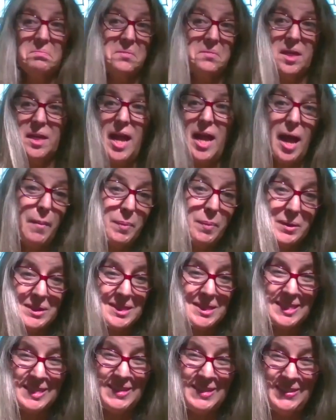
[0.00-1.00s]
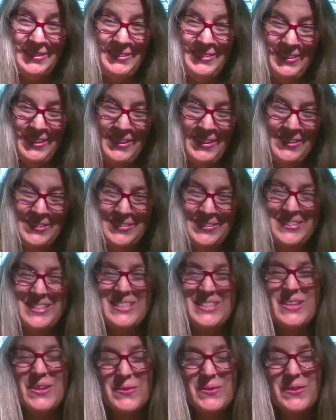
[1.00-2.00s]
it happens.
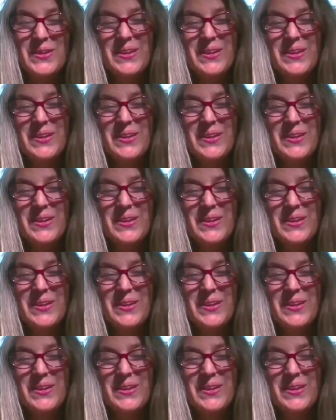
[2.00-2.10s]
So.